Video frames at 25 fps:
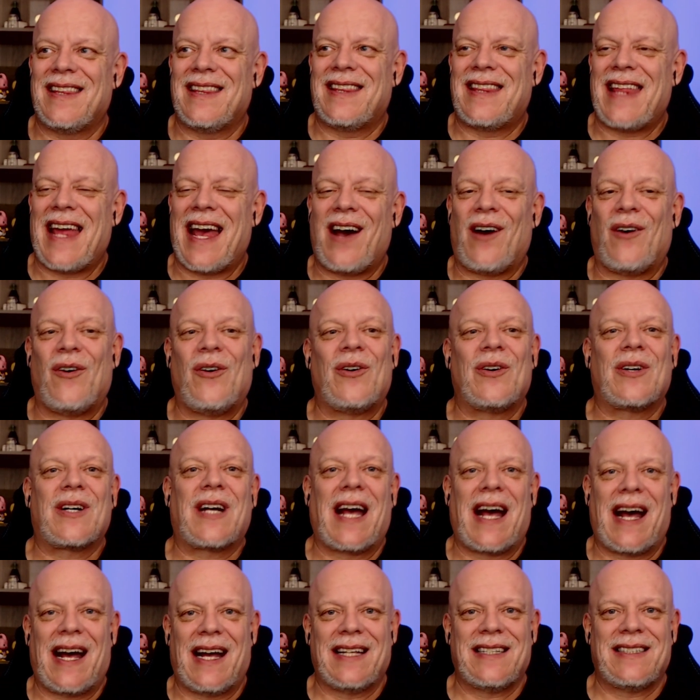that whole
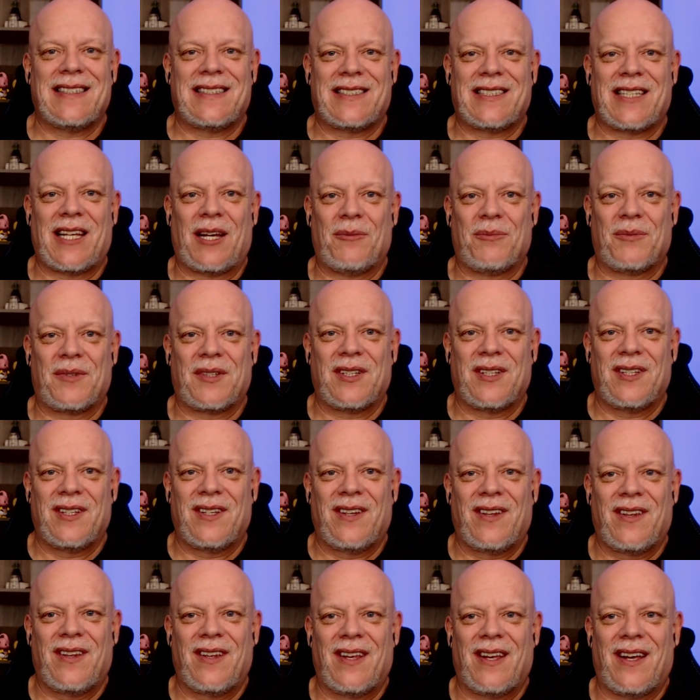concept
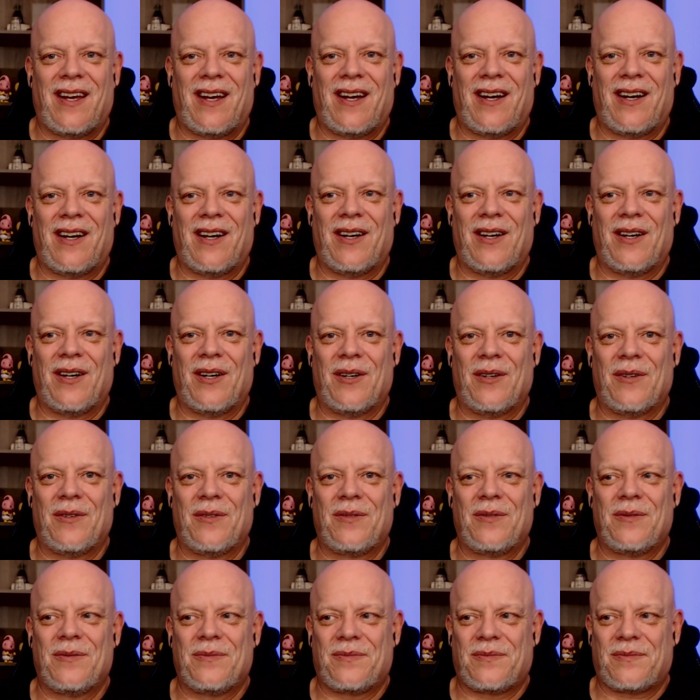
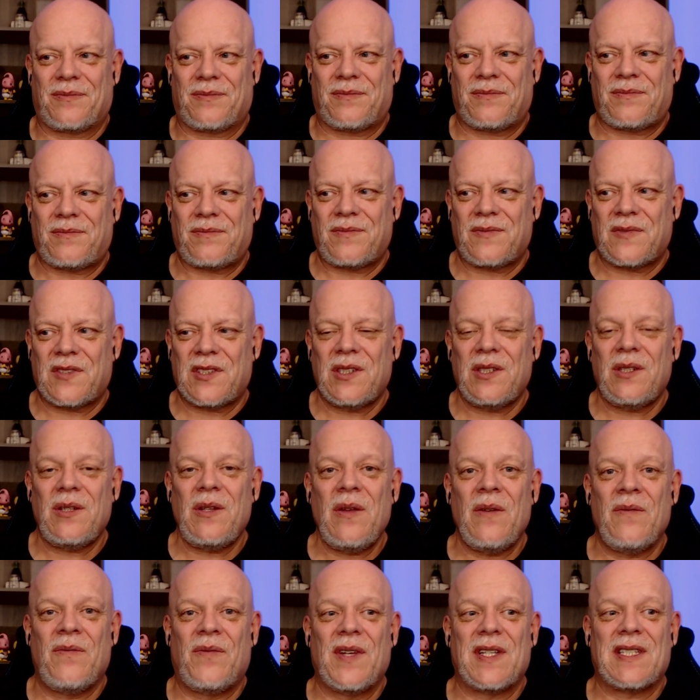of
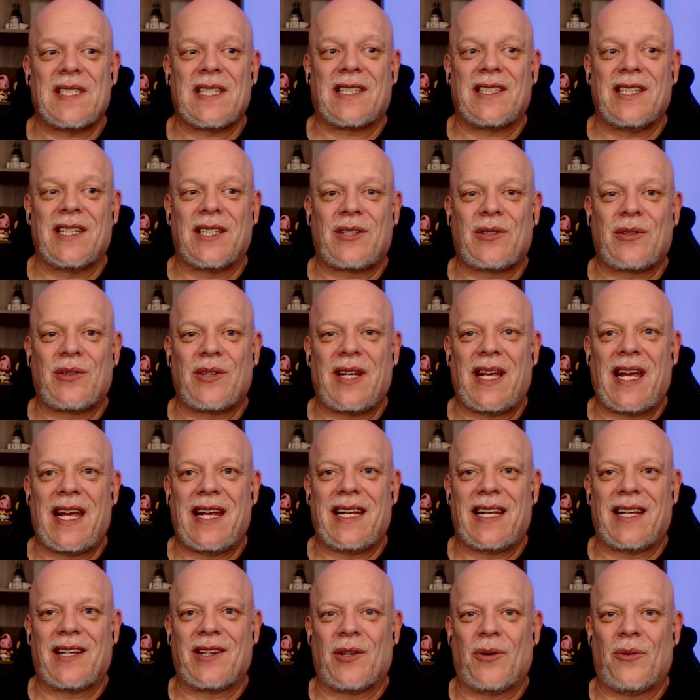physically
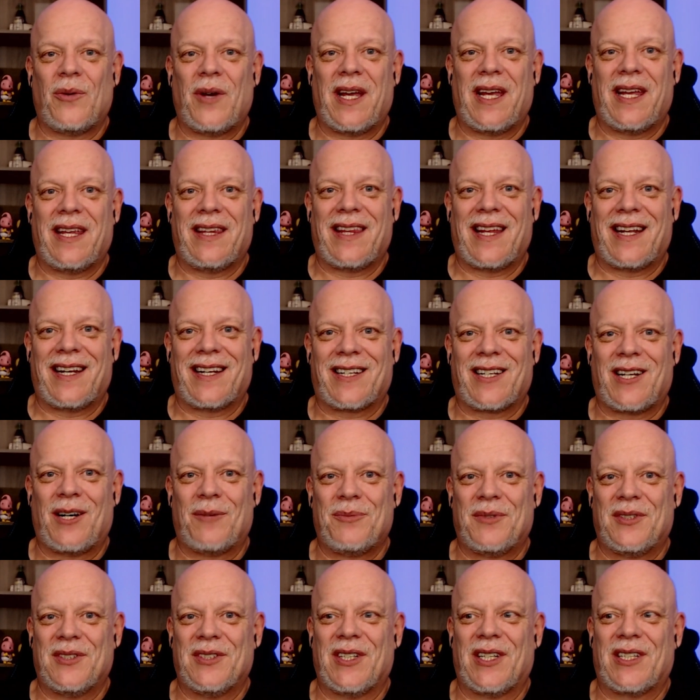creating the way that a
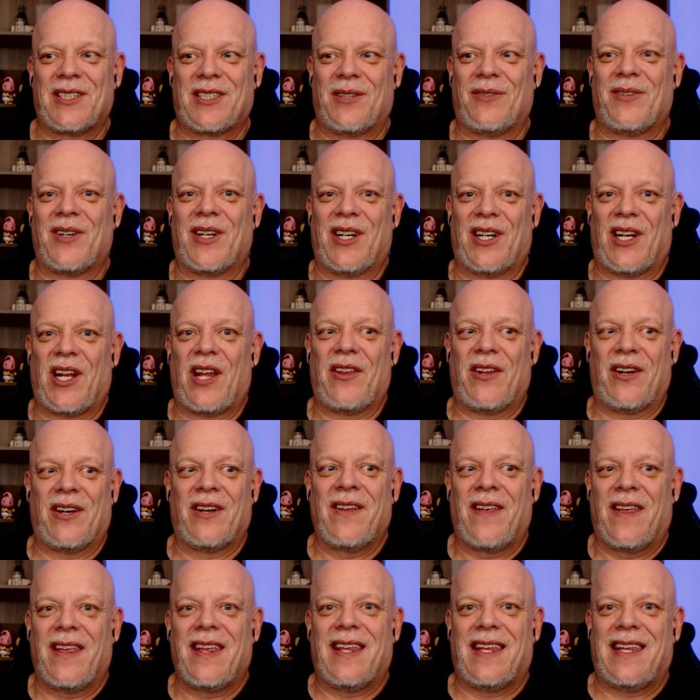couple looks at one another.
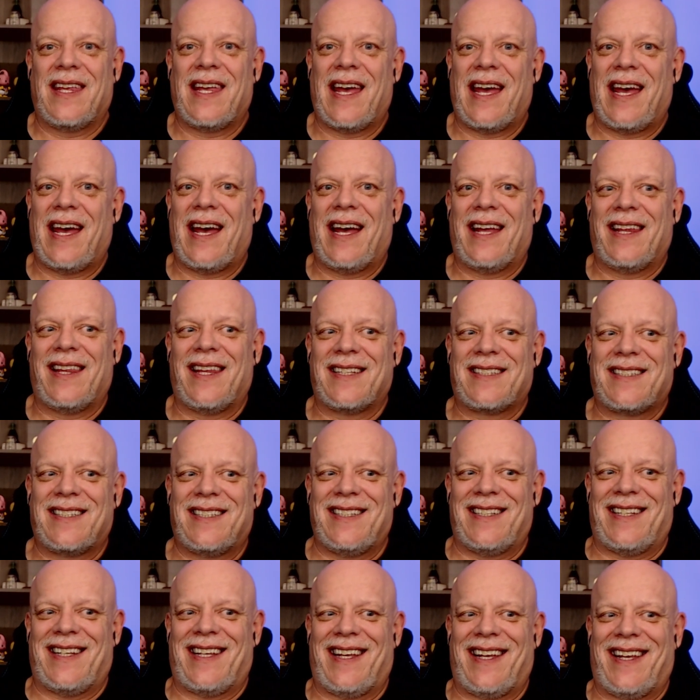Yeah,
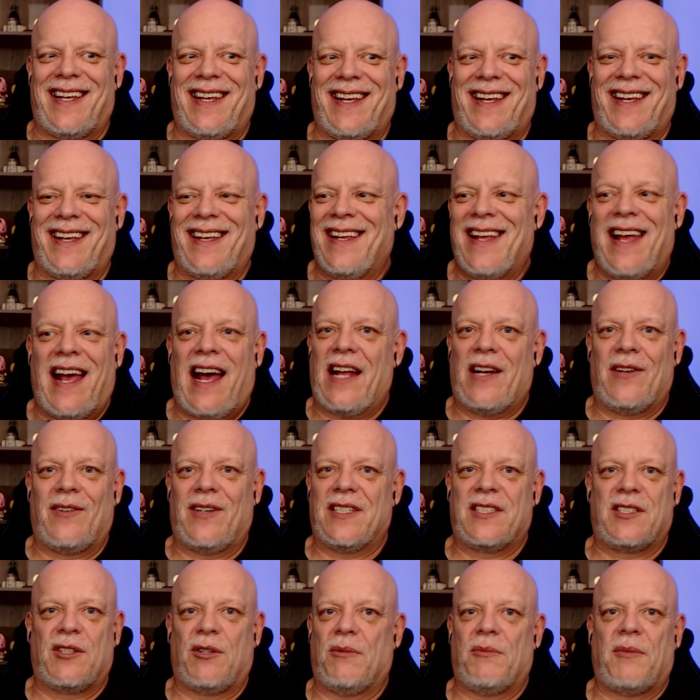that's I don't
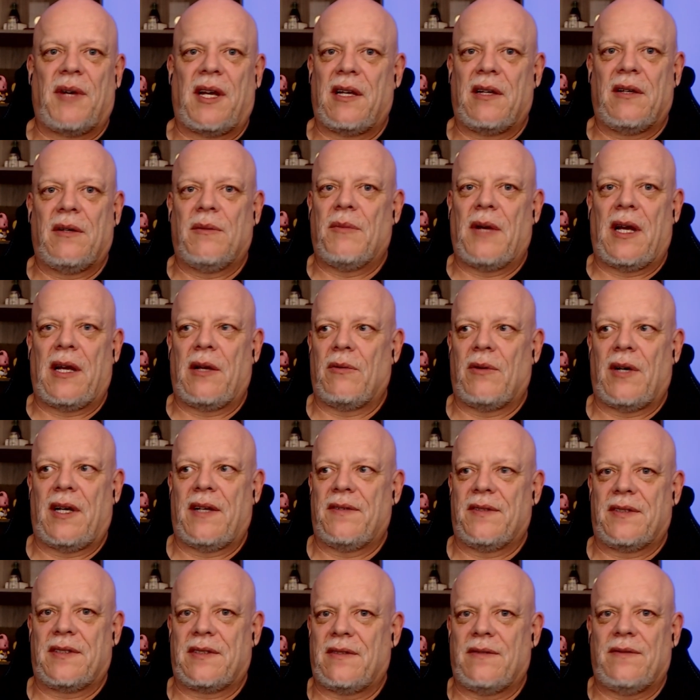want to see what my
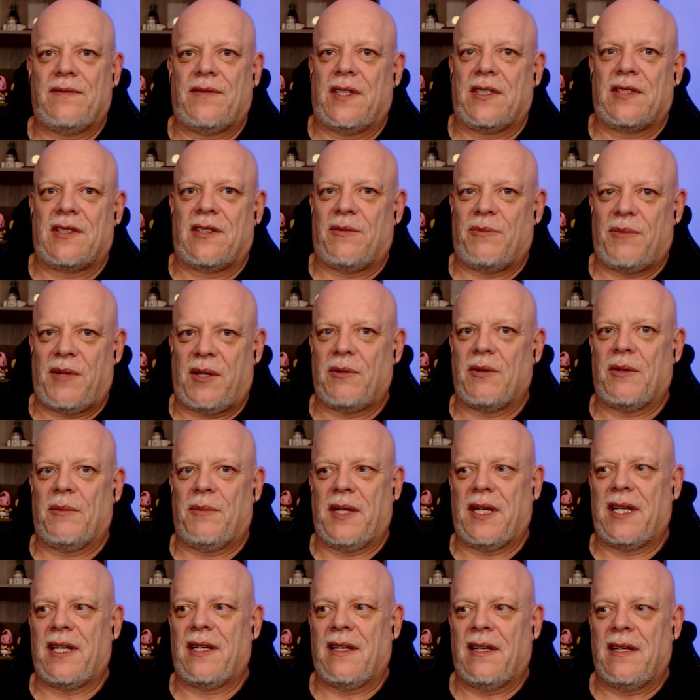wife's vision of me would
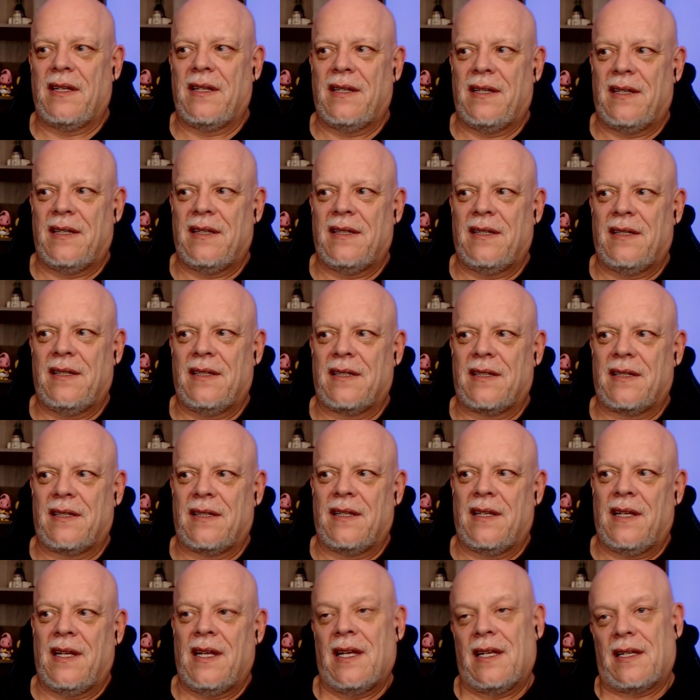be.
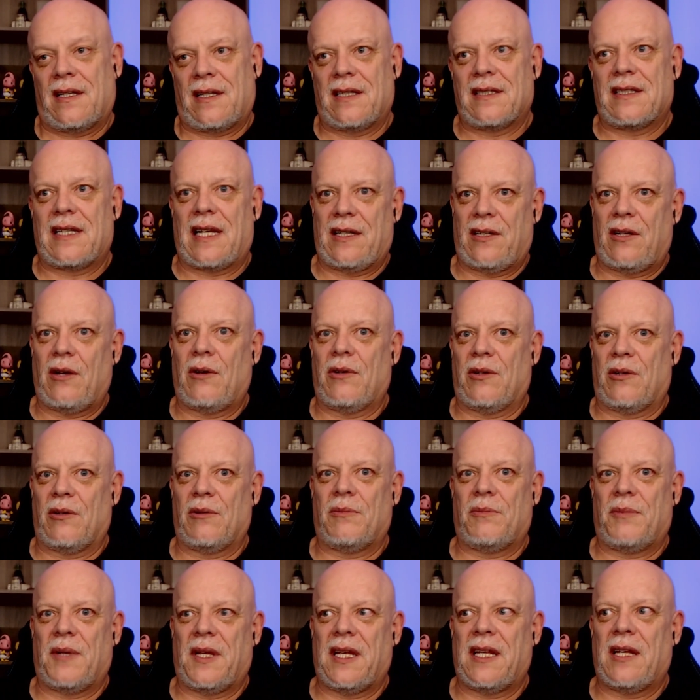Because I know what it
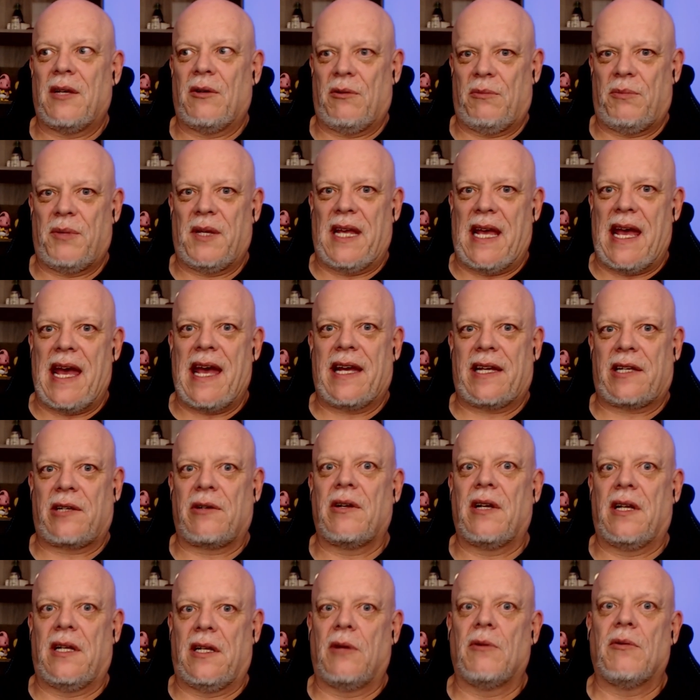would be. It would be
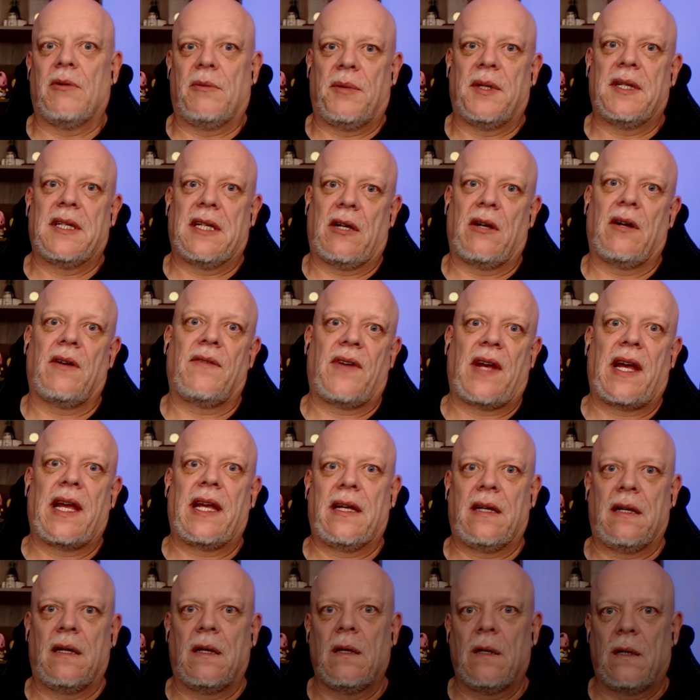accurate and it would be
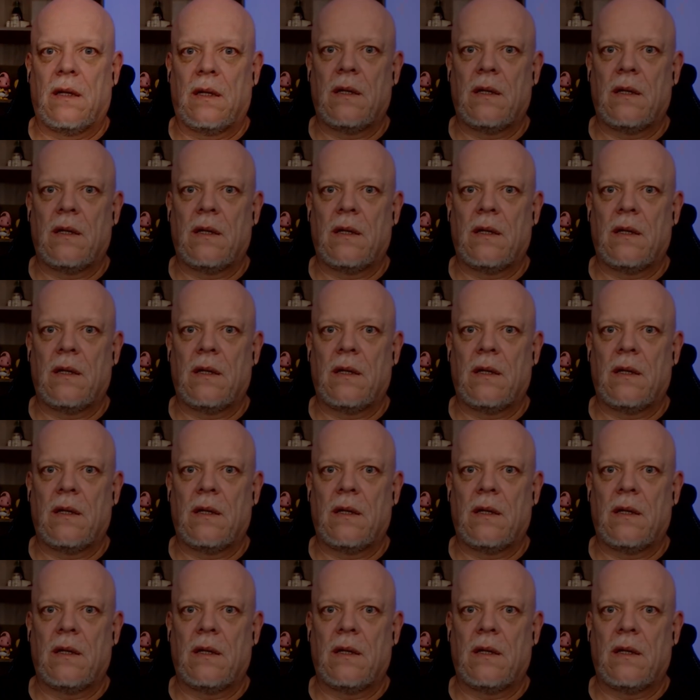terrifying.